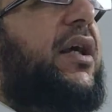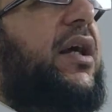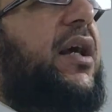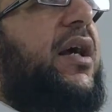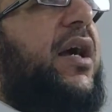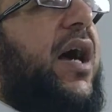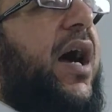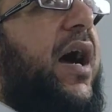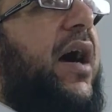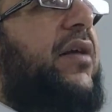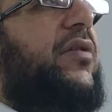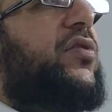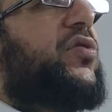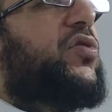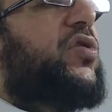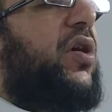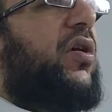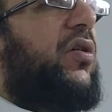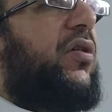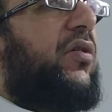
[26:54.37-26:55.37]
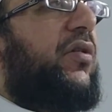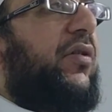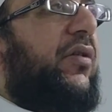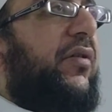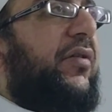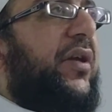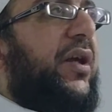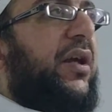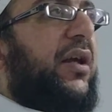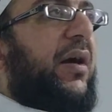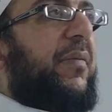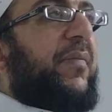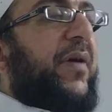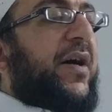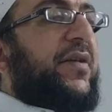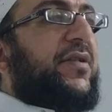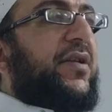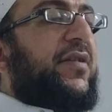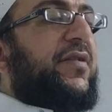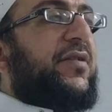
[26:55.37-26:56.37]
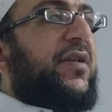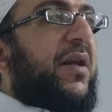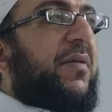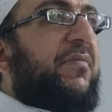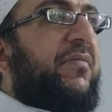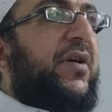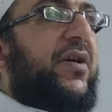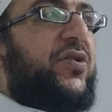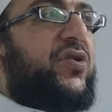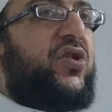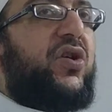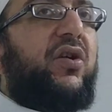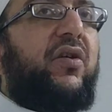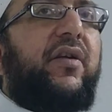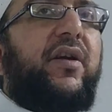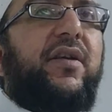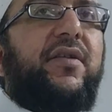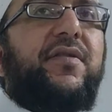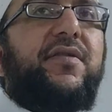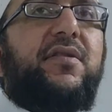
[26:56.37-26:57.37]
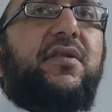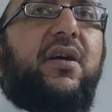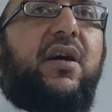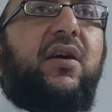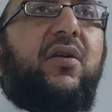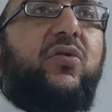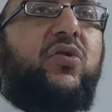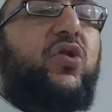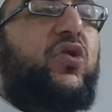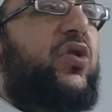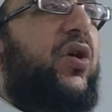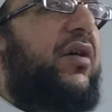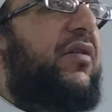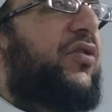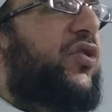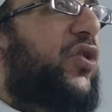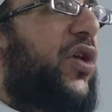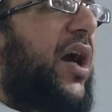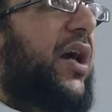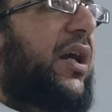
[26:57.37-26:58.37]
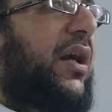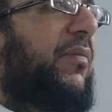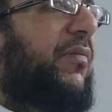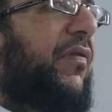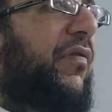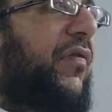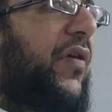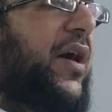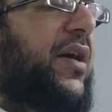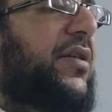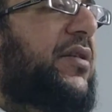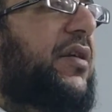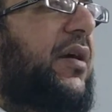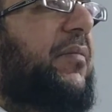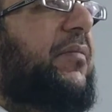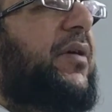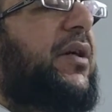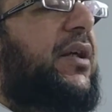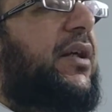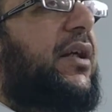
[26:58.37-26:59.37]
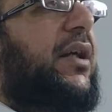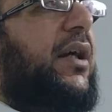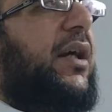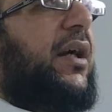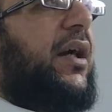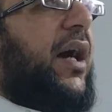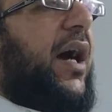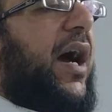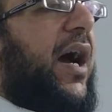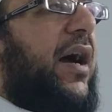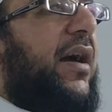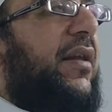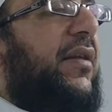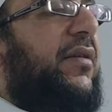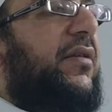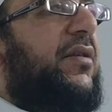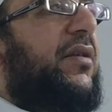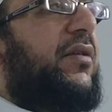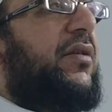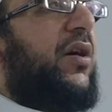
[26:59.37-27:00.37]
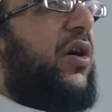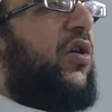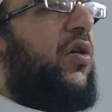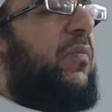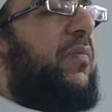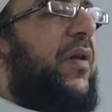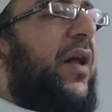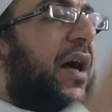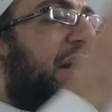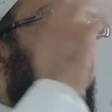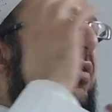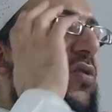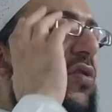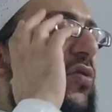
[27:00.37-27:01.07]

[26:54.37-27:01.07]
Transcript: And so the Abbasids sent mercenaries out to try and track him, find him. And the whole plan is just to